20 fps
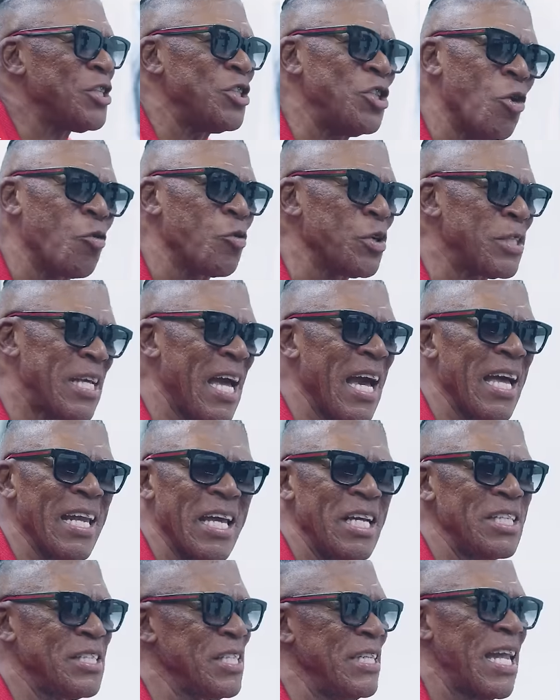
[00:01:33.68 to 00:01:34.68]
And it's no
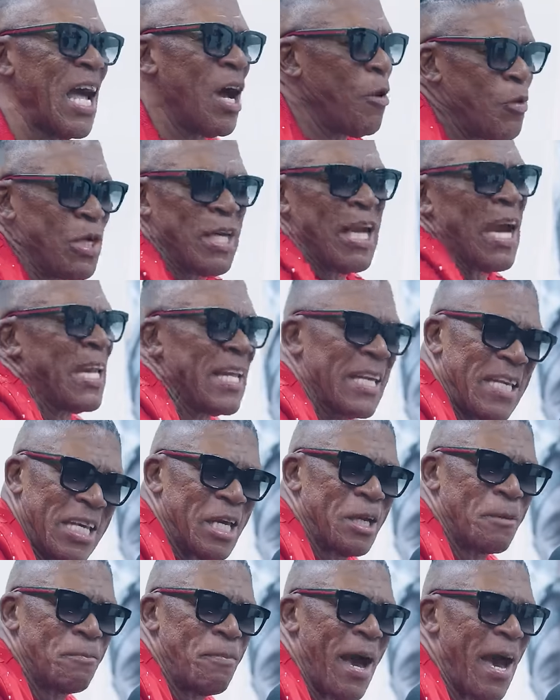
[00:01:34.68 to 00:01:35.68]
retaliation. Now we got to
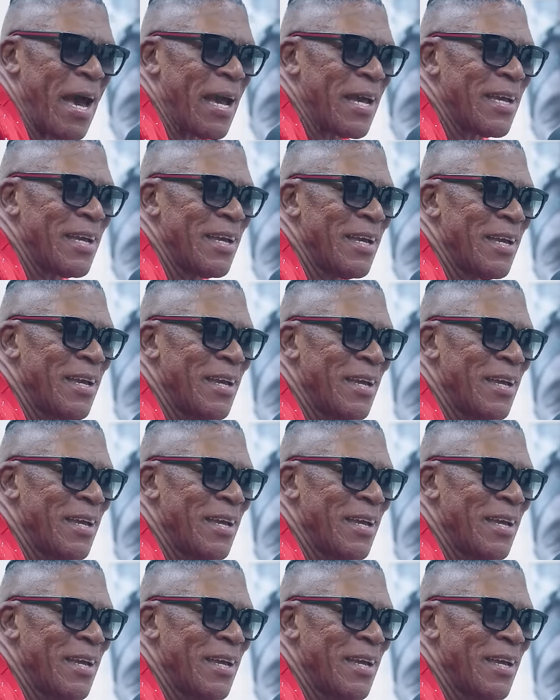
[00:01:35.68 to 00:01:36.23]
kick back.